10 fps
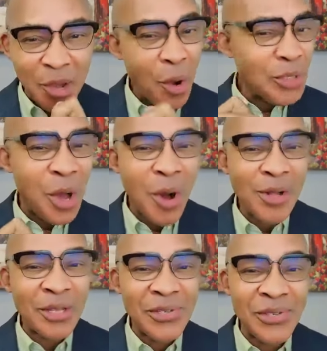God
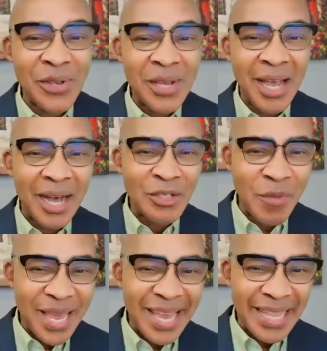called us uh, to
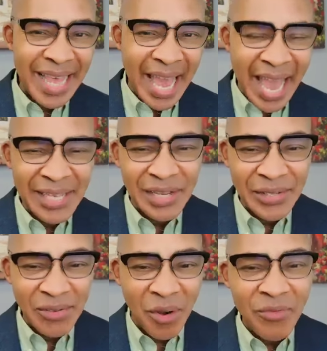be the
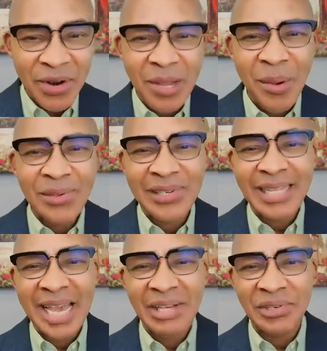agents of
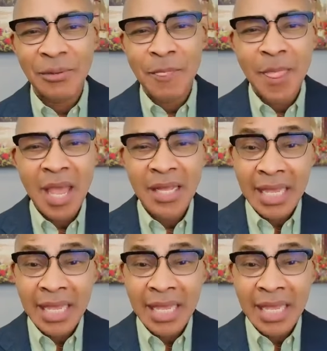reconciliation